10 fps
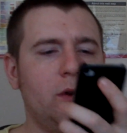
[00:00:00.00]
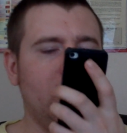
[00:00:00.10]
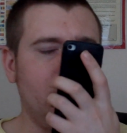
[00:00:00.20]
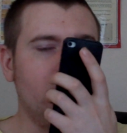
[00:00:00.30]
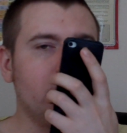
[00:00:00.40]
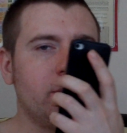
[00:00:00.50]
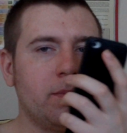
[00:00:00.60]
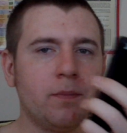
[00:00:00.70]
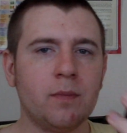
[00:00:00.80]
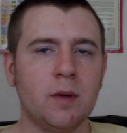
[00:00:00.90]
No.
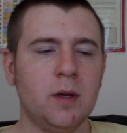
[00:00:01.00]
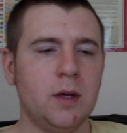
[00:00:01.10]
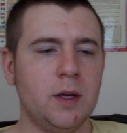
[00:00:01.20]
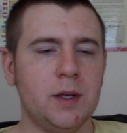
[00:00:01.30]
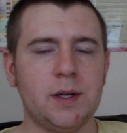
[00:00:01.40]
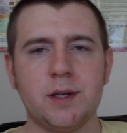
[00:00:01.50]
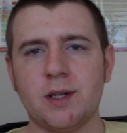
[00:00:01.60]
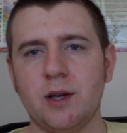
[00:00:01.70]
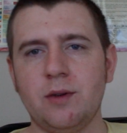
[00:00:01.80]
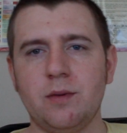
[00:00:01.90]

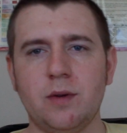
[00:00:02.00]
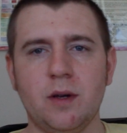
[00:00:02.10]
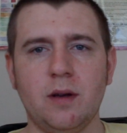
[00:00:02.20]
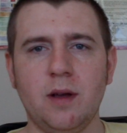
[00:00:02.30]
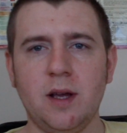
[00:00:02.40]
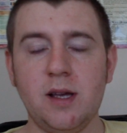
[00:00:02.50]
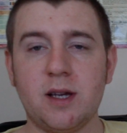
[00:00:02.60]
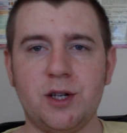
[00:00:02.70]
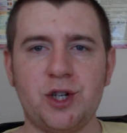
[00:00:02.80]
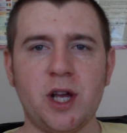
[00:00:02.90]
So
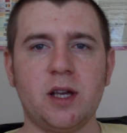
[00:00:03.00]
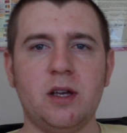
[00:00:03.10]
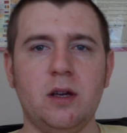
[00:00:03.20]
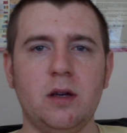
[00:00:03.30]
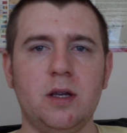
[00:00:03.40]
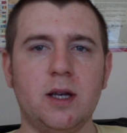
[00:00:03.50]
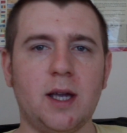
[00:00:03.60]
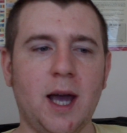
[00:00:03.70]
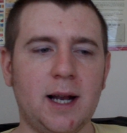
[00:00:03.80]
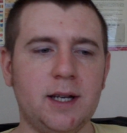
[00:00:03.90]
you can check your, your
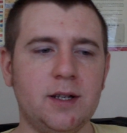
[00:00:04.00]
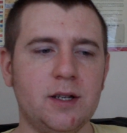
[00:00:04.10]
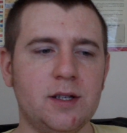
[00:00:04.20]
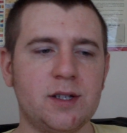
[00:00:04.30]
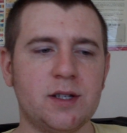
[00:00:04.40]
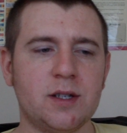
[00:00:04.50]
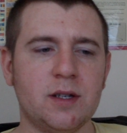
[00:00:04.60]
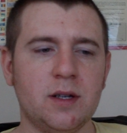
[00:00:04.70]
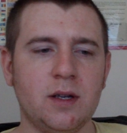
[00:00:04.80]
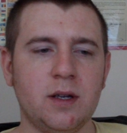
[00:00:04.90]
calendars
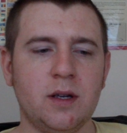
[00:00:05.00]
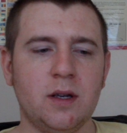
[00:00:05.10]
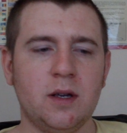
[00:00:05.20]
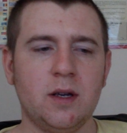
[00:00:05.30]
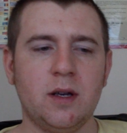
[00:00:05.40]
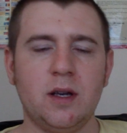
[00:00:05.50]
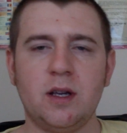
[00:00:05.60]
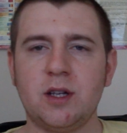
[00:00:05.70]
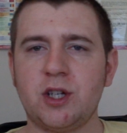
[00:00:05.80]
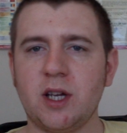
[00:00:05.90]

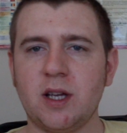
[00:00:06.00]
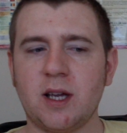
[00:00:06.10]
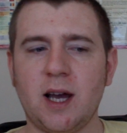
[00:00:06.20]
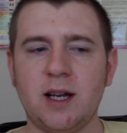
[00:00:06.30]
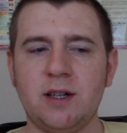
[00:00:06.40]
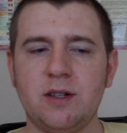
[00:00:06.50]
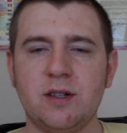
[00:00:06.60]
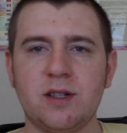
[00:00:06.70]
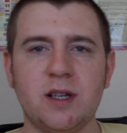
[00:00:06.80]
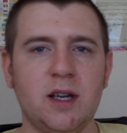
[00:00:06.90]
you can check your
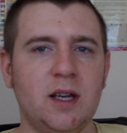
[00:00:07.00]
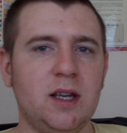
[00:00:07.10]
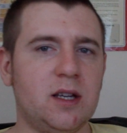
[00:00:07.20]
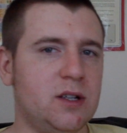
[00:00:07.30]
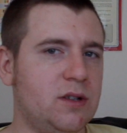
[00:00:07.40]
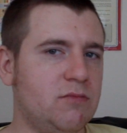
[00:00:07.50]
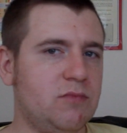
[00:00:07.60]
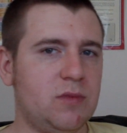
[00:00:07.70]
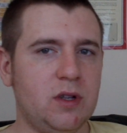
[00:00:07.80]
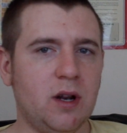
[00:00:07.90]
calendars, you
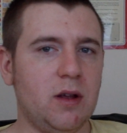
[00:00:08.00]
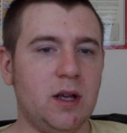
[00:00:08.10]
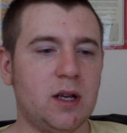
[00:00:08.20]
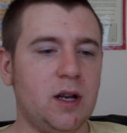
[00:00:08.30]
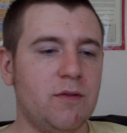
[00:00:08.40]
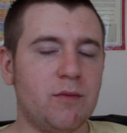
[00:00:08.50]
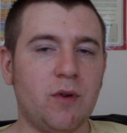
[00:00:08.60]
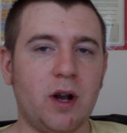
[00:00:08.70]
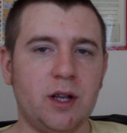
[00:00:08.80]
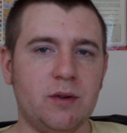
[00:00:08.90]
can you know you can even
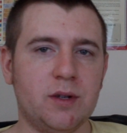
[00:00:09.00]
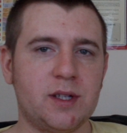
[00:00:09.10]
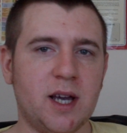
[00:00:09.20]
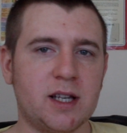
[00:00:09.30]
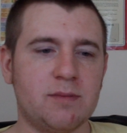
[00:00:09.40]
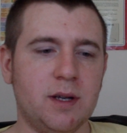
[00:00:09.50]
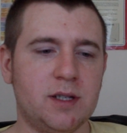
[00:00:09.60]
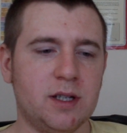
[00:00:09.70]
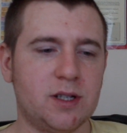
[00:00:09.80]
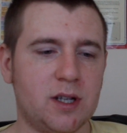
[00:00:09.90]
write you a text
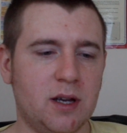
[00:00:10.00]
message.